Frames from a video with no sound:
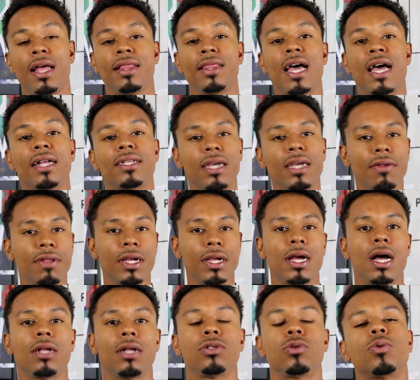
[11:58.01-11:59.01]
That's how they
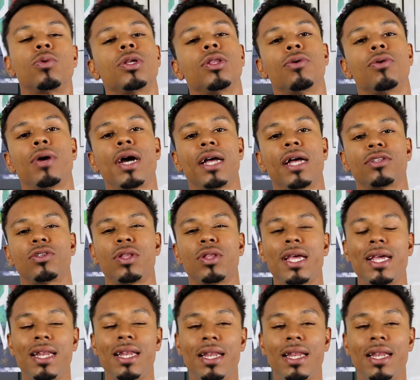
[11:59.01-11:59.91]
got into where they're at. So they